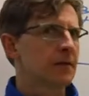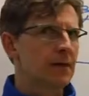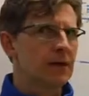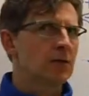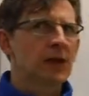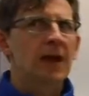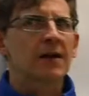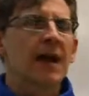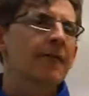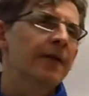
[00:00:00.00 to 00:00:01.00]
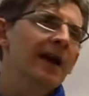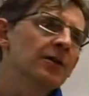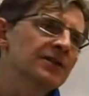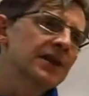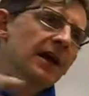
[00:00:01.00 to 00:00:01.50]
that you can't have an
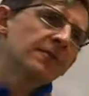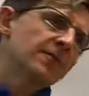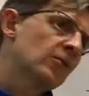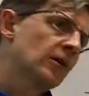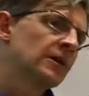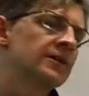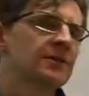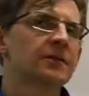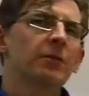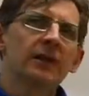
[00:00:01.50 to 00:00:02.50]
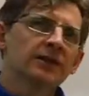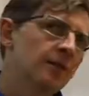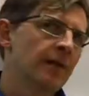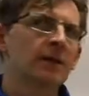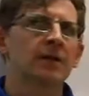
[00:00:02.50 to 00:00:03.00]
outside force doing
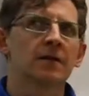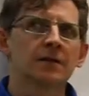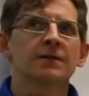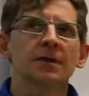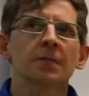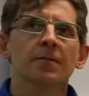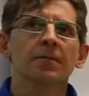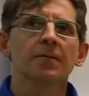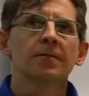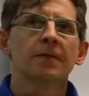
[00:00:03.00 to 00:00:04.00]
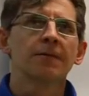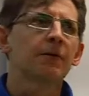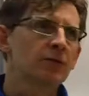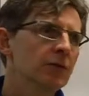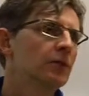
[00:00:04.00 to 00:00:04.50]
something to the system. If
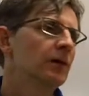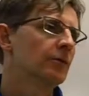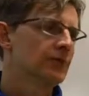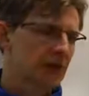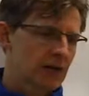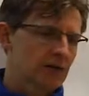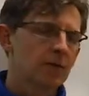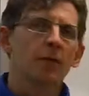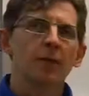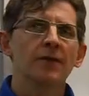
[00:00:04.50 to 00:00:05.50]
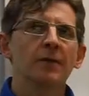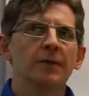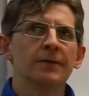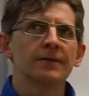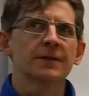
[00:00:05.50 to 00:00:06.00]
you do, it will change the momentum
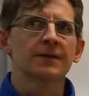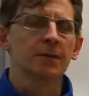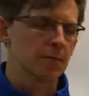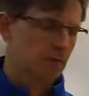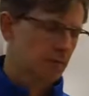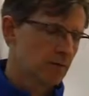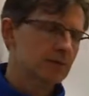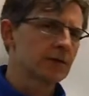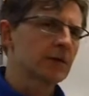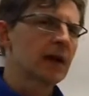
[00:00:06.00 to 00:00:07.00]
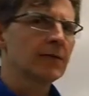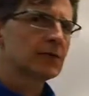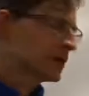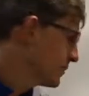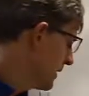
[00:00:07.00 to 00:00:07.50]
of the system. So you have to
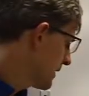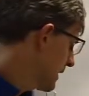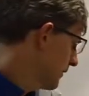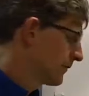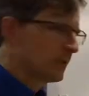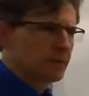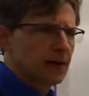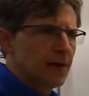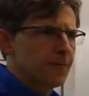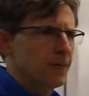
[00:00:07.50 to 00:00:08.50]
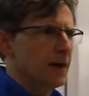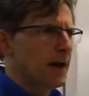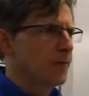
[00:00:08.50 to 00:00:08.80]
just be kind of careful about